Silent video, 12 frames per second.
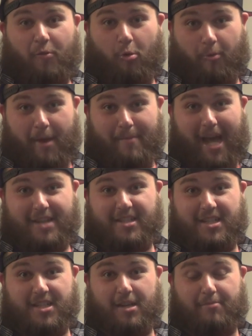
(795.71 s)
4-Way match
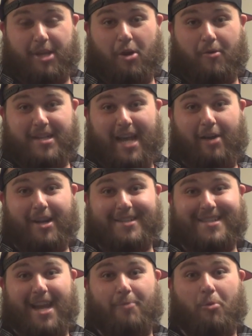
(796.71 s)
that's going to be going down
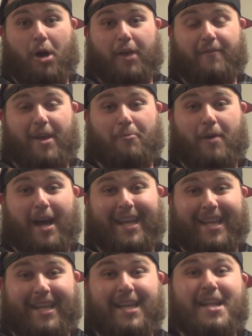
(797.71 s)
on day one of
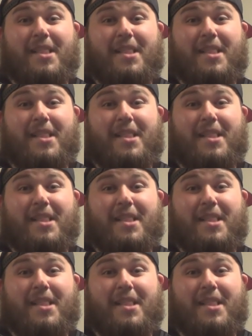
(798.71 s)
NYE.